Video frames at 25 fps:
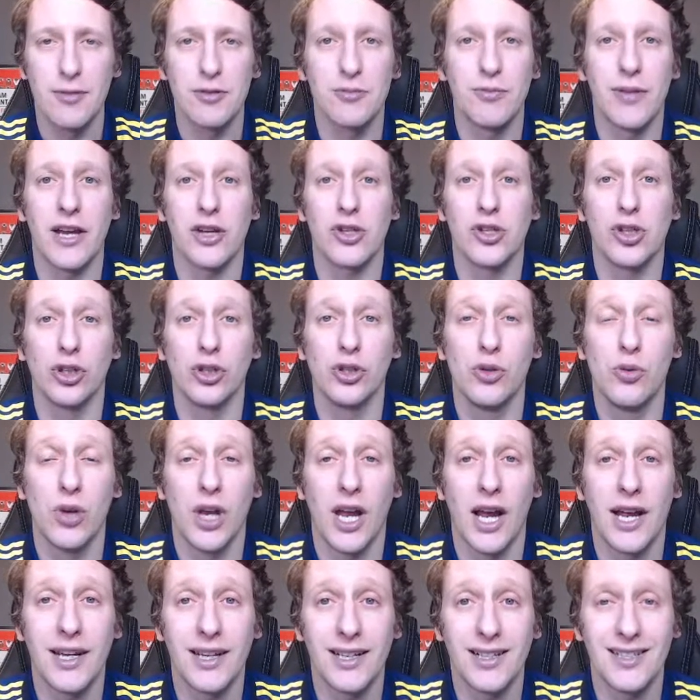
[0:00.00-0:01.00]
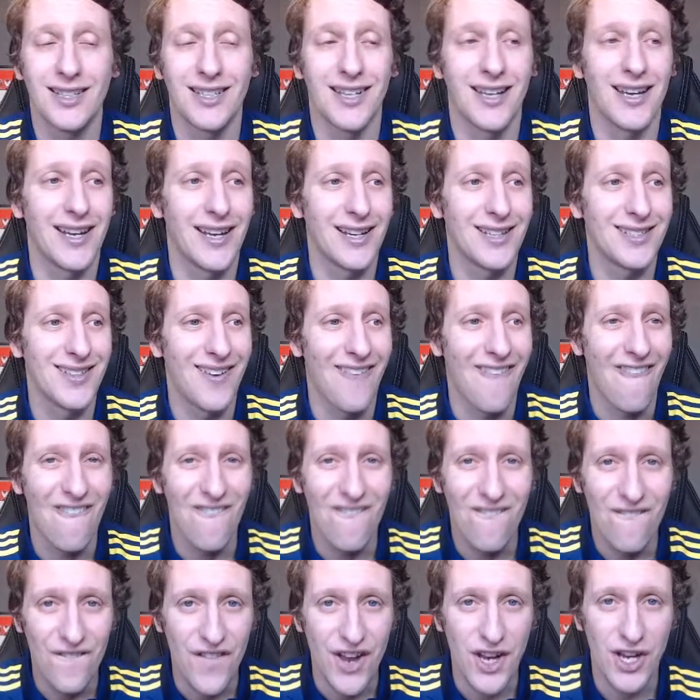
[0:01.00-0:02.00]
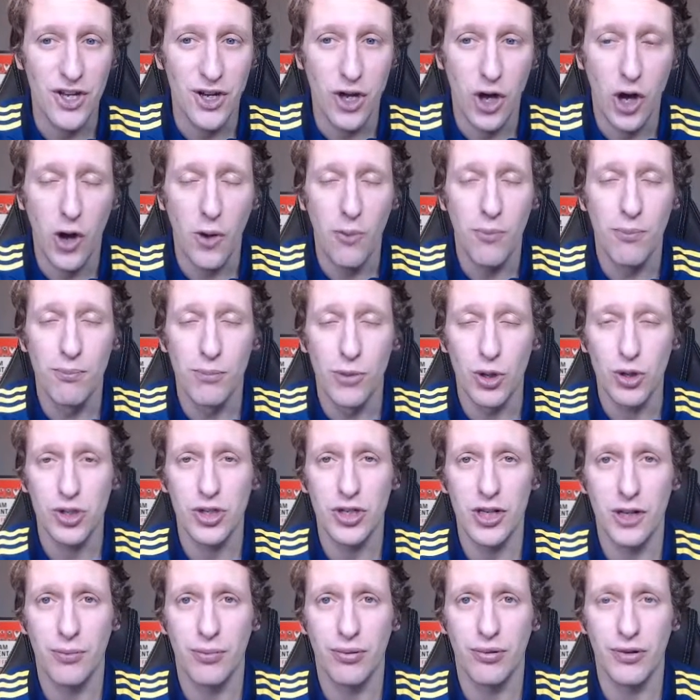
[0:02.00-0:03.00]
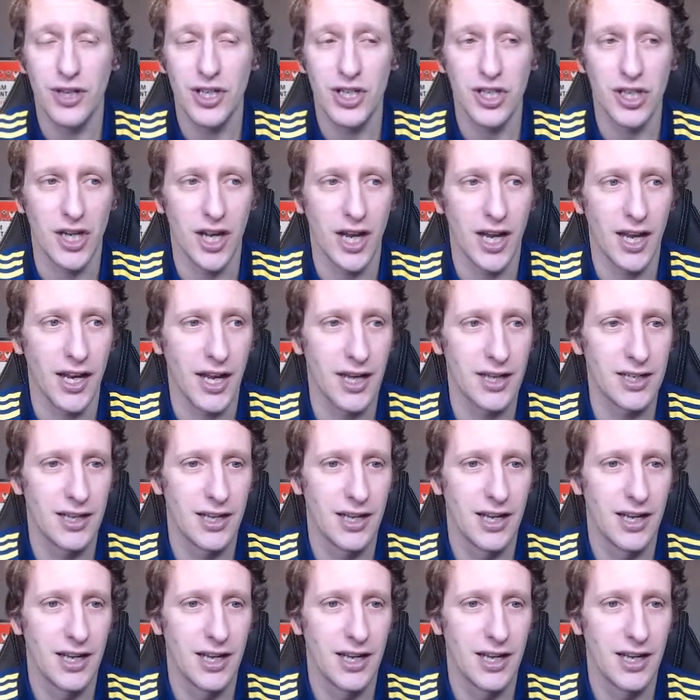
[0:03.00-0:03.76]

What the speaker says: make sure you like today's video. Muchly appreciated.